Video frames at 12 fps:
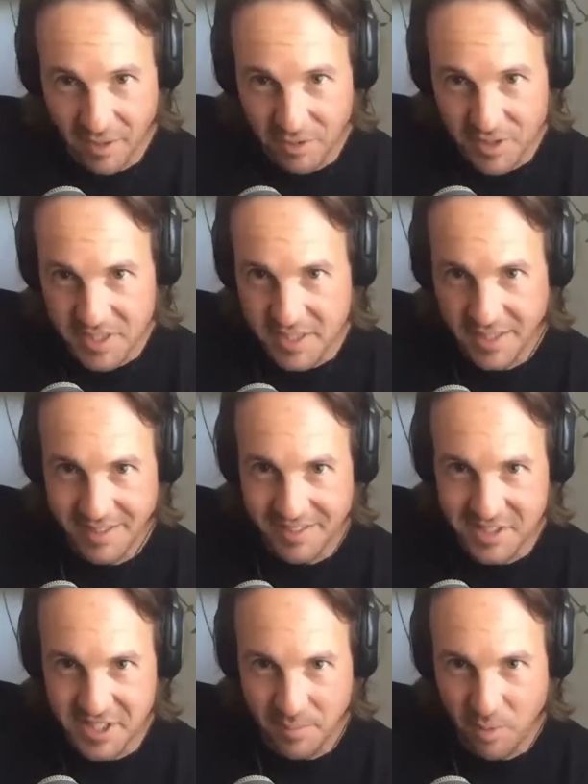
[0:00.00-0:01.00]
I was in
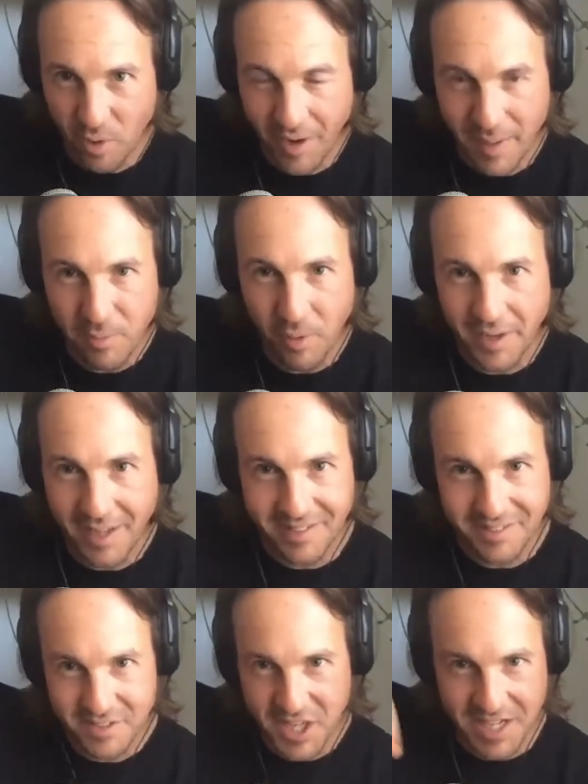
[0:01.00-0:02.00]
Singapore airport
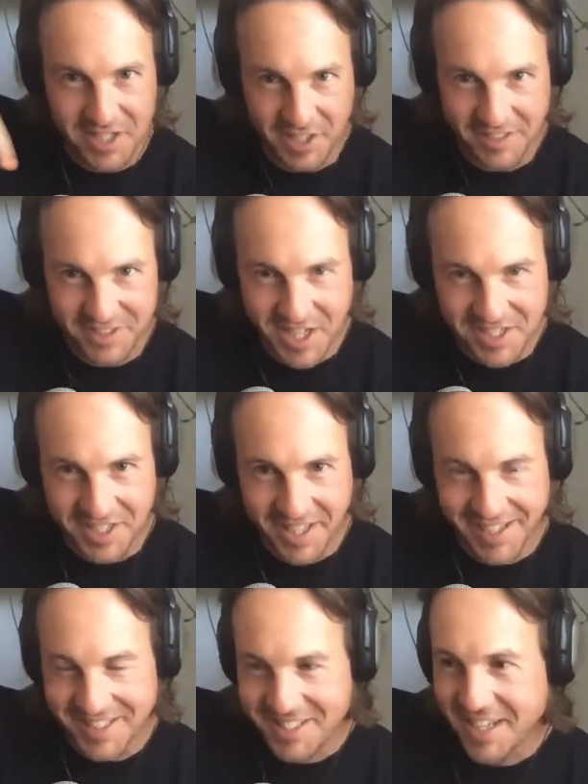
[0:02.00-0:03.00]
and changing changing
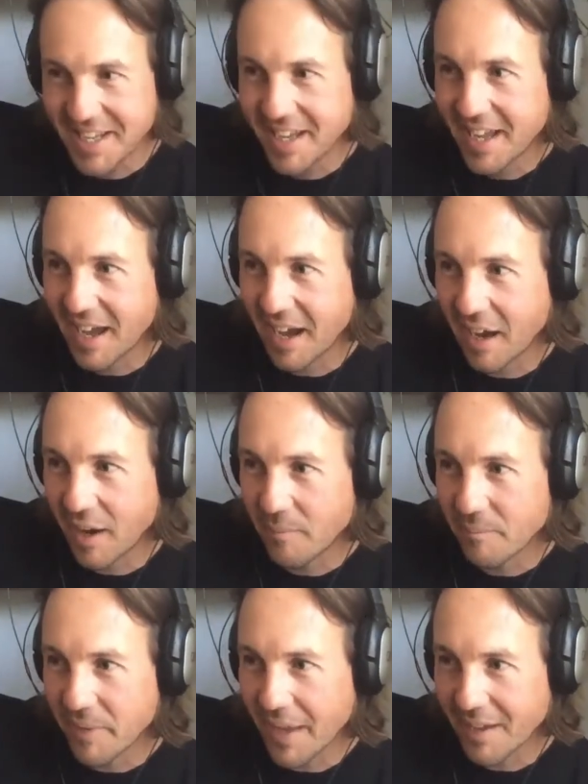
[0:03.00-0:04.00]
gates,
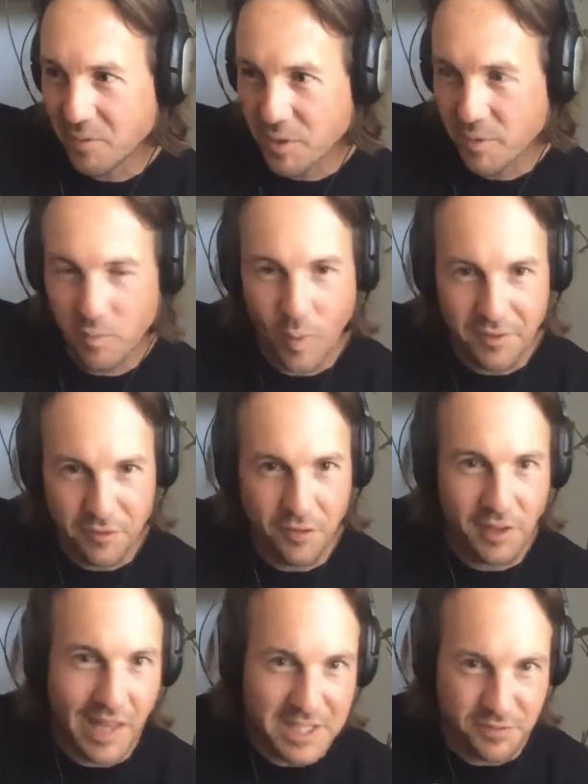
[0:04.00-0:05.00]
um, and we're waiting for the
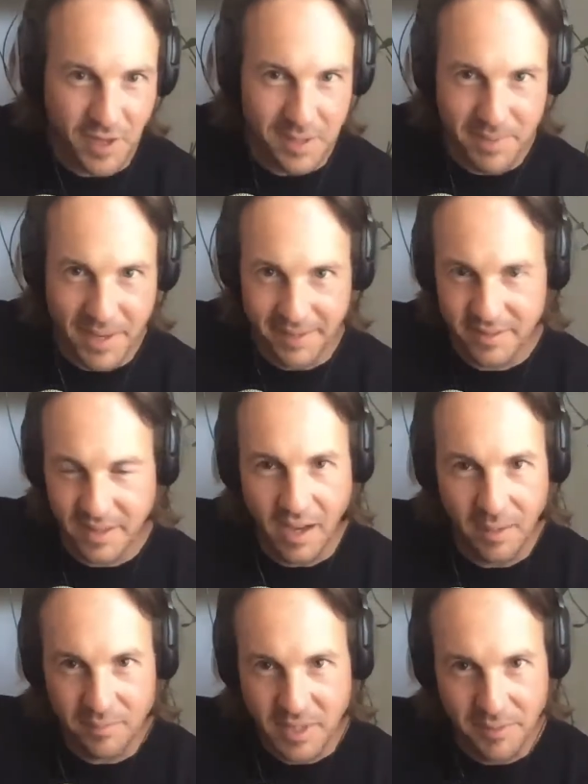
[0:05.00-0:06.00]
last flight back
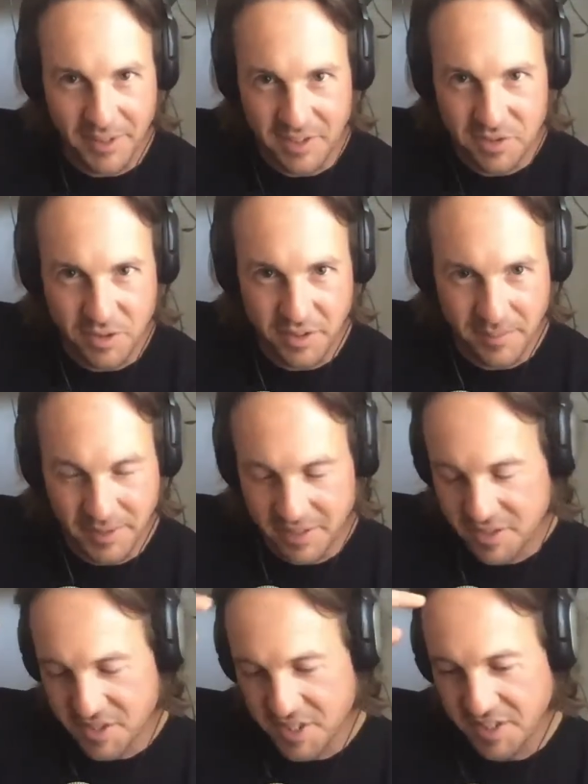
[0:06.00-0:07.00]
um, coming into it, coming
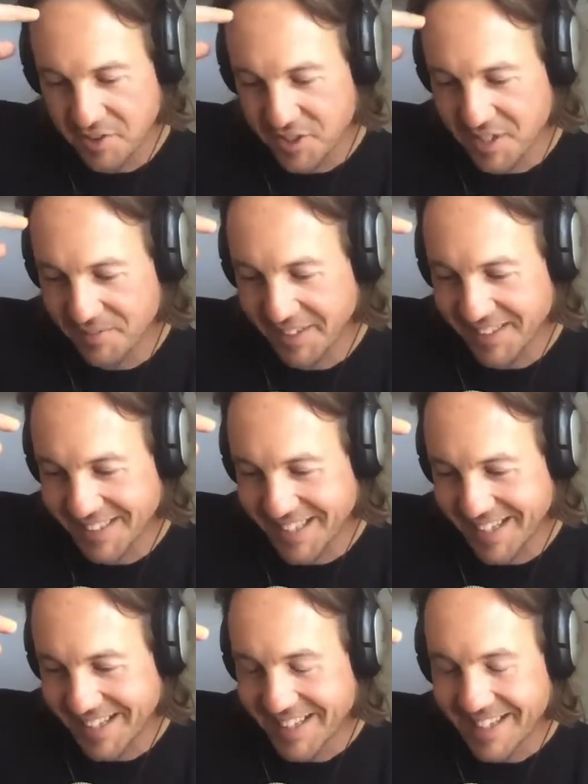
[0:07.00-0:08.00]
into Sydney or something like
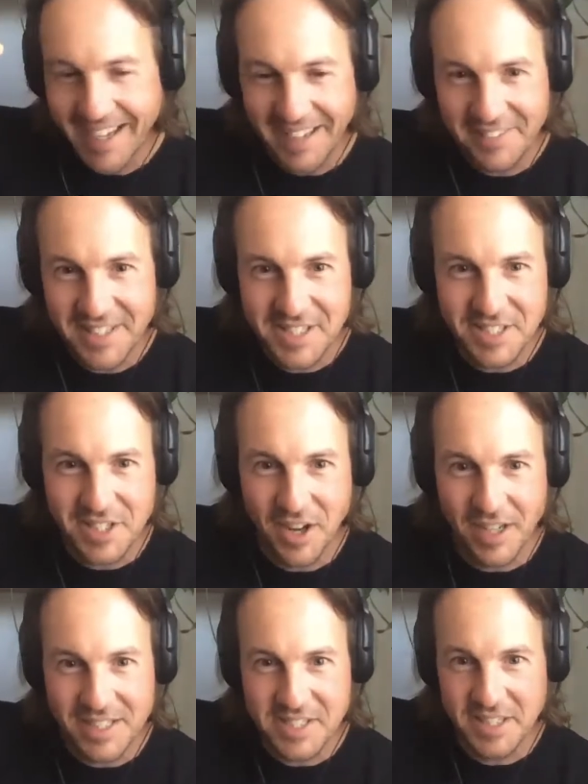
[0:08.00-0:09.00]
that. And there's this
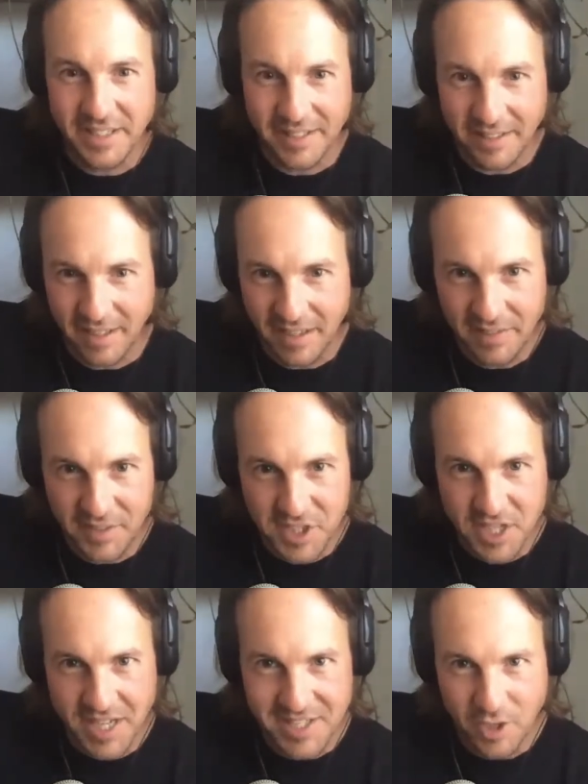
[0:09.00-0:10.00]
guy sitting uh, in the
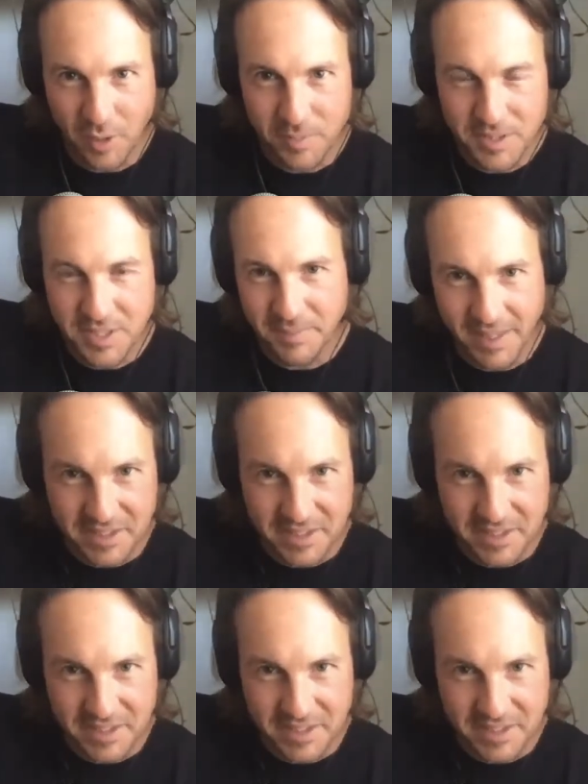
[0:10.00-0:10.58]
chairs opposite me.